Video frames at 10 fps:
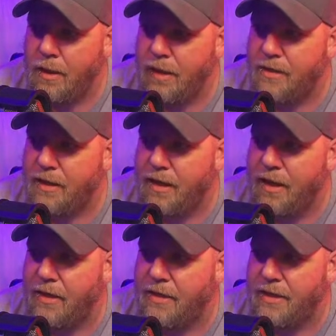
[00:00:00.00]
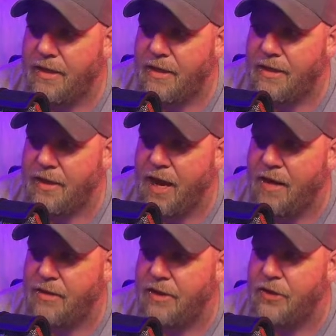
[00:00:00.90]
It's DJ says here,
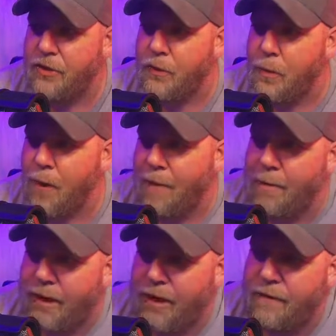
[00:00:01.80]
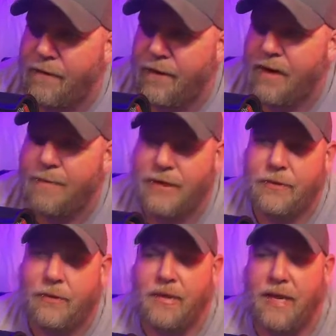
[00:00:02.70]
honestly, Drew will probably interfere and Miz
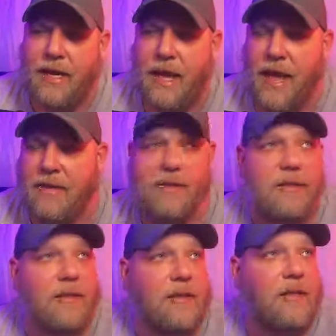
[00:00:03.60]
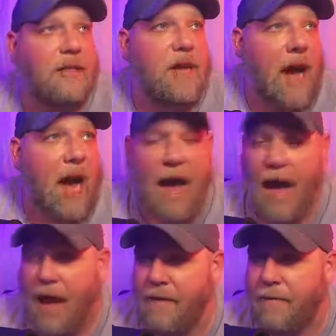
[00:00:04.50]
will retain. Yes.
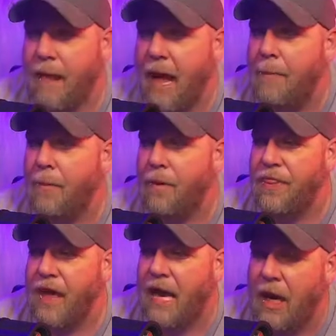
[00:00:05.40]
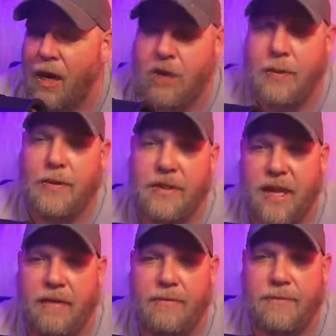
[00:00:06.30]
I'm with that
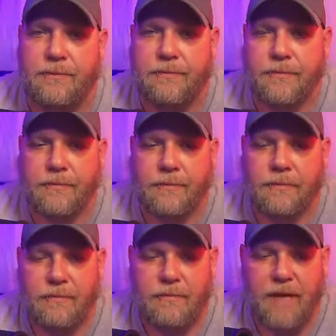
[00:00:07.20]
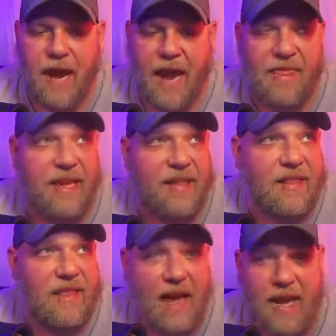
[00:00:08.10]
100%. I think
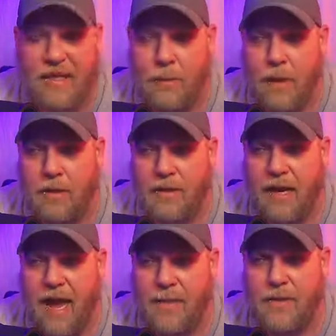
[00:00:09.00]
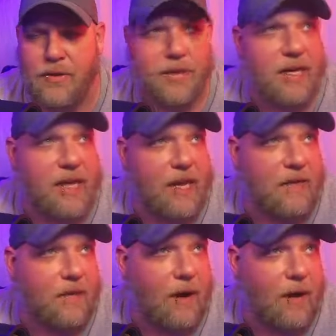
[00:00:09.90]
that is what is going to happen. Drew's going to get
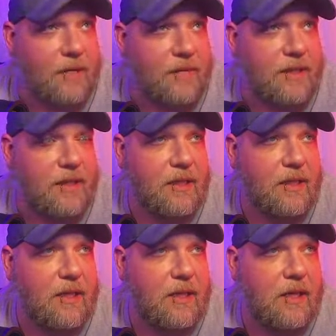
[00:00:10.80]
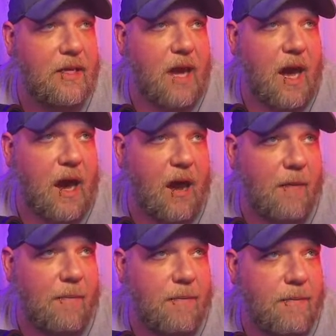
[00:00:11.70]
involved.
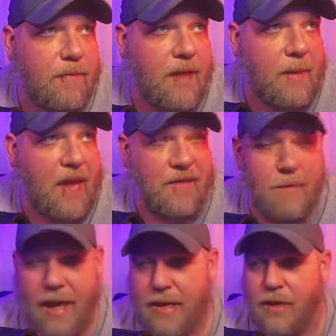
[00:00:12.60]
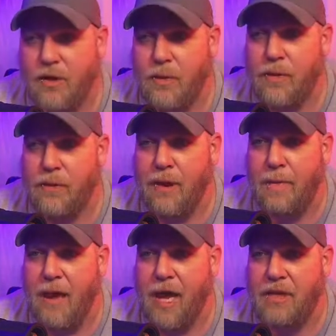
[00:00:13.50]
They may even make it a triple threat
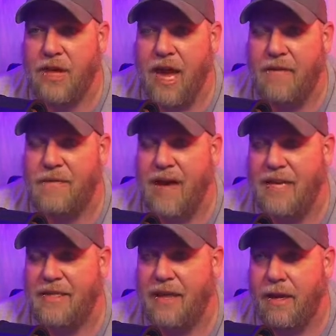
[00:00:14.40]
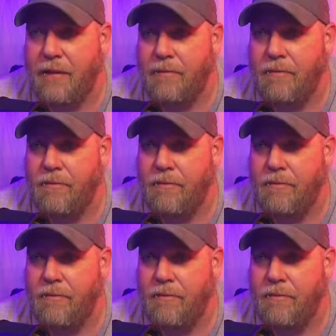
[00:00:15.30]
match at Fastlane.